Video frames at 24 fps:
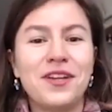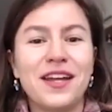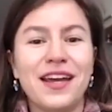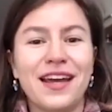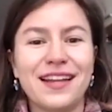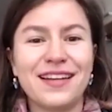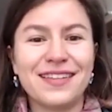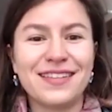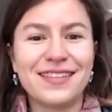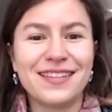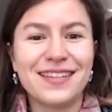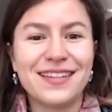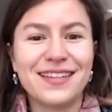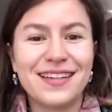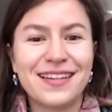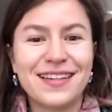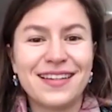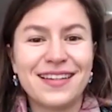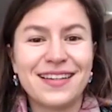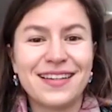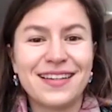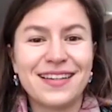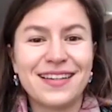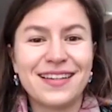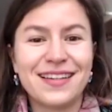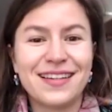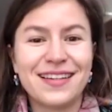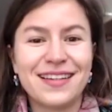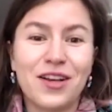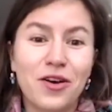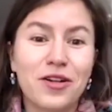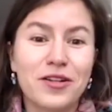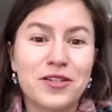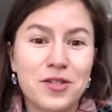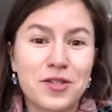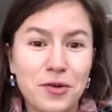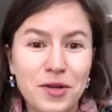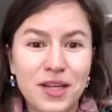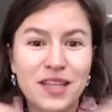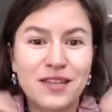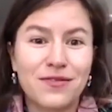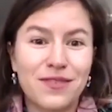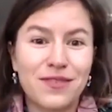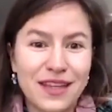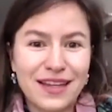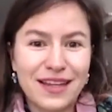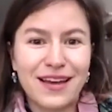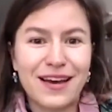and also
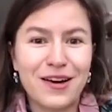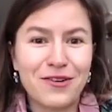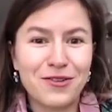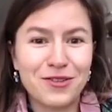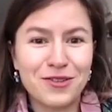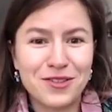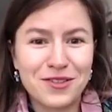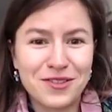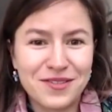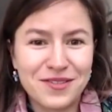giving out